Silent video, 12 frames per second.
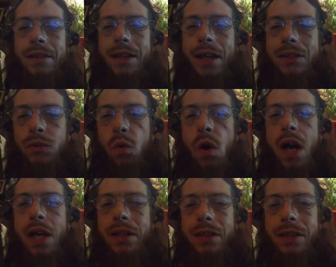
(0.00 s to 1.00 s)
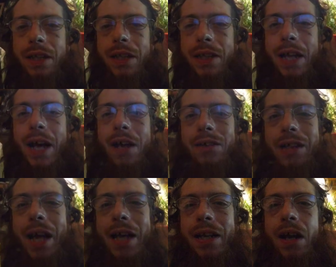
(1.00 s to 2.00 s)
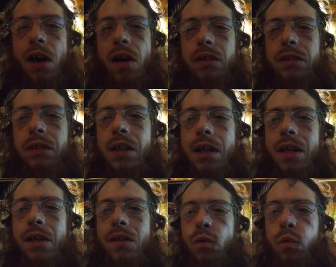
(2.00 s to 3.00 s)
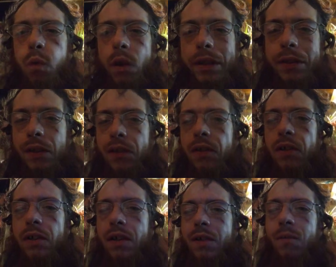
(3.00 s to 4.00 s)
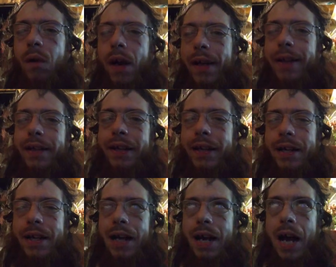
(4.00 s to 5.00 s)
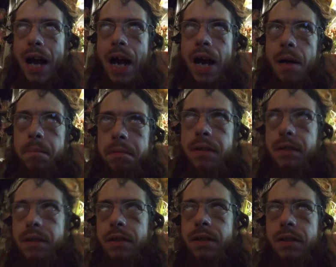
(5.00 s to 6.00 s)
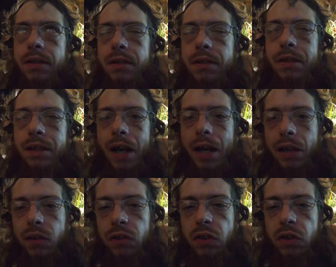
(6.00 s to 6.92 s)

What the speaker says: guess what? They allow that on Twitter via the app. I don't